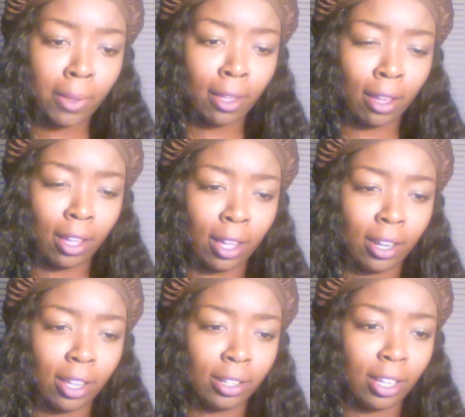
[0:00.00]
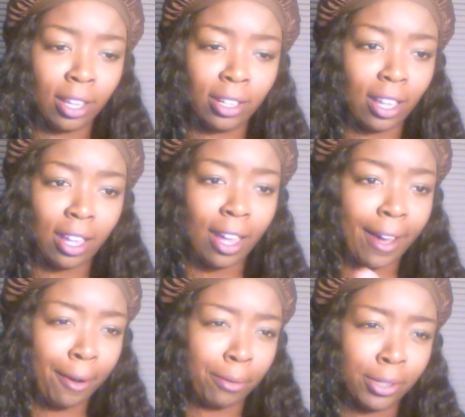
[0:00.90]
And
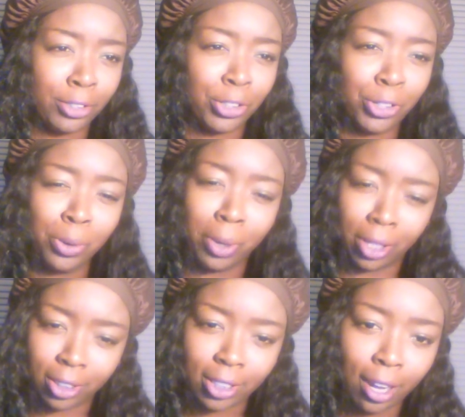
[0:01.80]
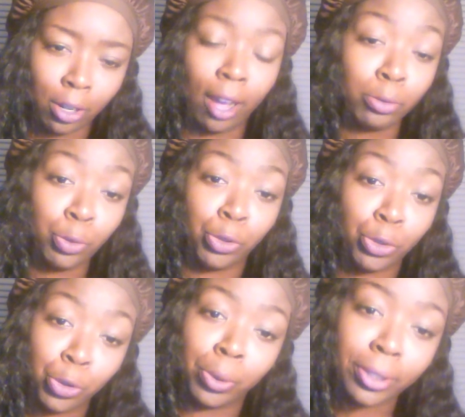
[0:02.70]
how did you do it? How do you
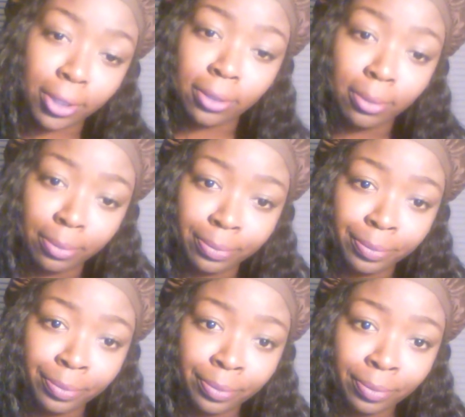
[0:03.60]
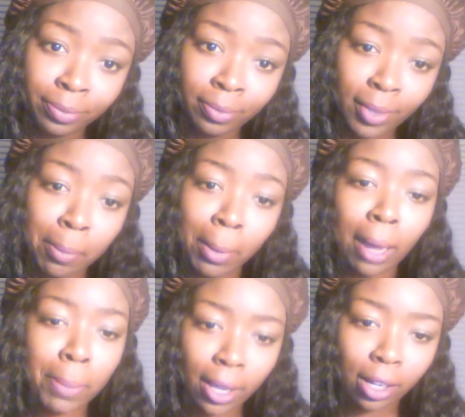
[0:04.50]
do it? Am I
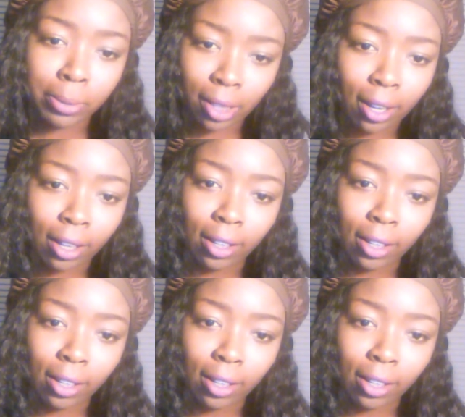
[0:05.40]
being uptight?